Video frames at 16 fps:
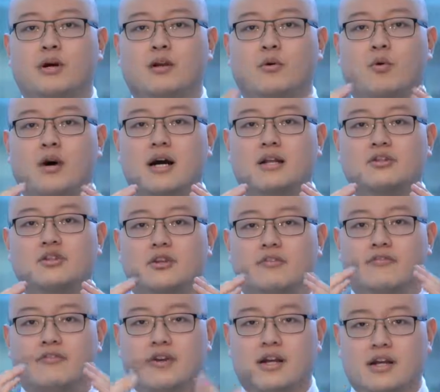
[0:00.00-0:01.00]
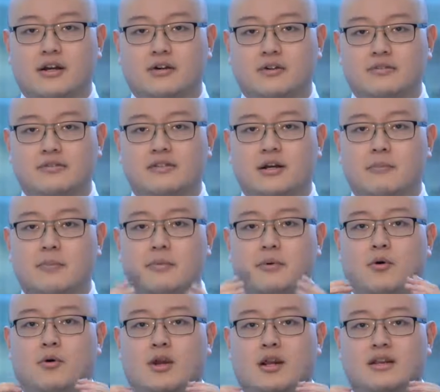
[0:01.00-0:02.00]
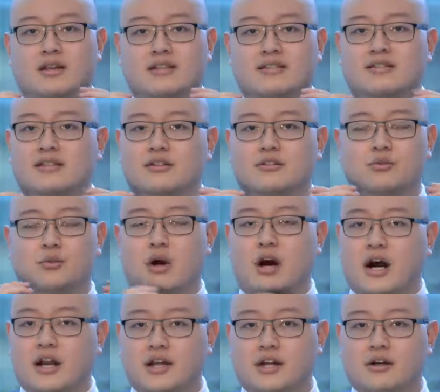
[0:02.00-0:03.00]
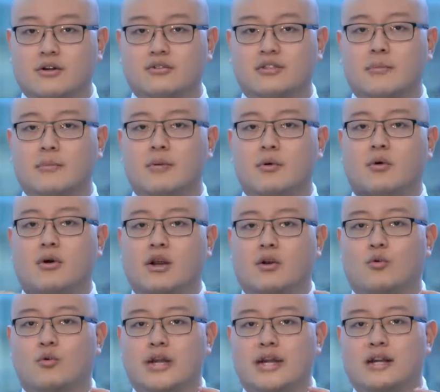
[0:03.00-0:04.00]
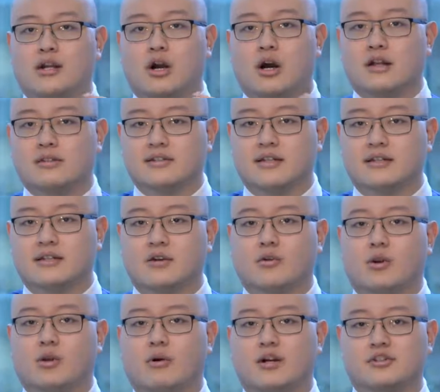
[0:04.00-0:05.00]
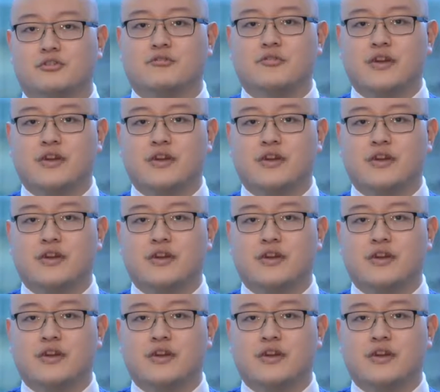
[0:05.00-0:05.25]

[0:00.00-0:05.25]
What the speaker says: want to watch videos, some people want to listen to audio, some people want to read content, they don't want to watch a